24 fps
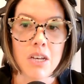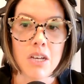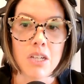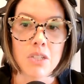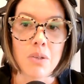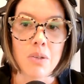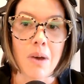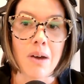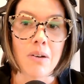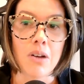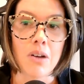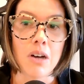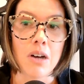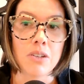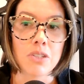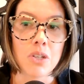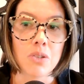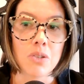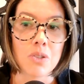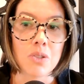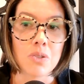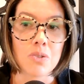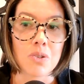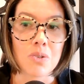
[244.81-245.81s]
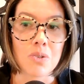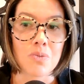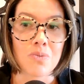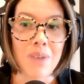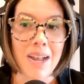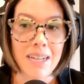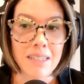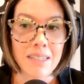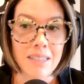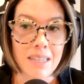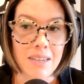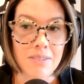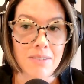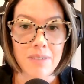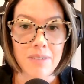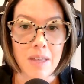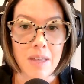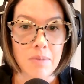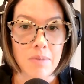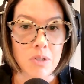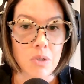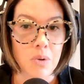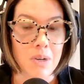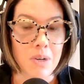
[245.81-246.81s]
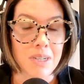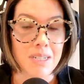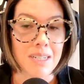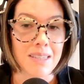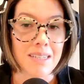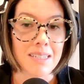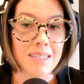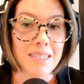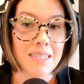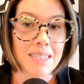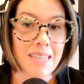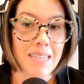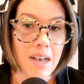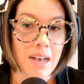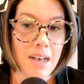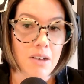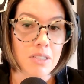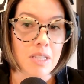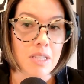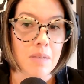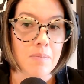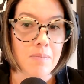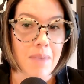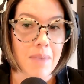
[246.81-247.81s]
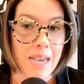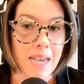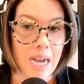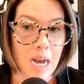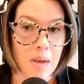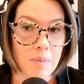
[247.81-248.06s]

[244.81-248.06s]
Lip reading: So alcohol is also directly inflammatory to the cells that make